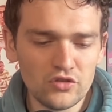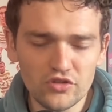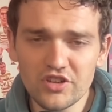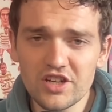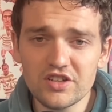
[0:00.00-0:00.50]

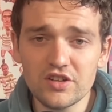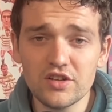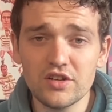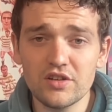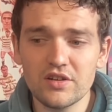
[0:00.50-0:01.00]
Does he
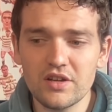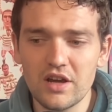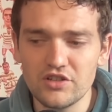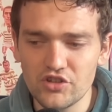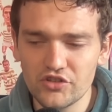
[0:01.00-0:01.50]
to
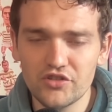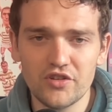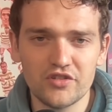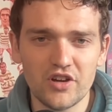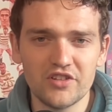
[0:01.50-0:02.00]
adjust to
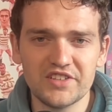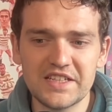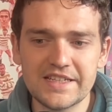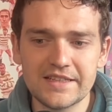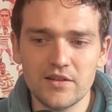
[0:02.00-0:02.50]
the Scottish
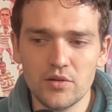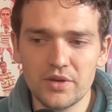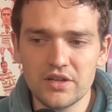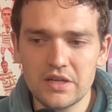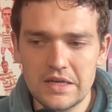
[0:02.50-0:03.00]
League a little
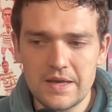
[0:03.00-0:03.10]
bit?